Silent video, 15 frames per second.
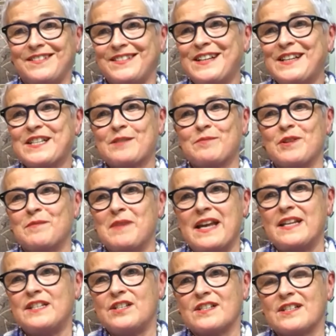Some of them are
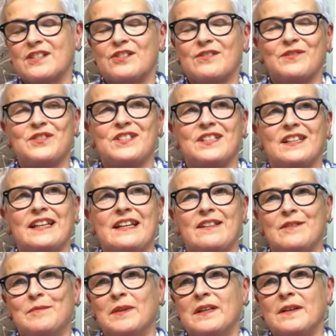hideous. I do have to delete
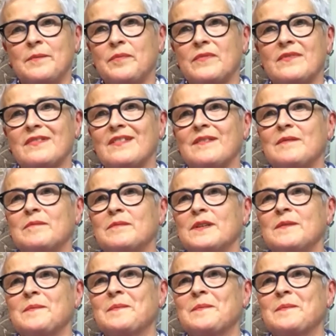them. But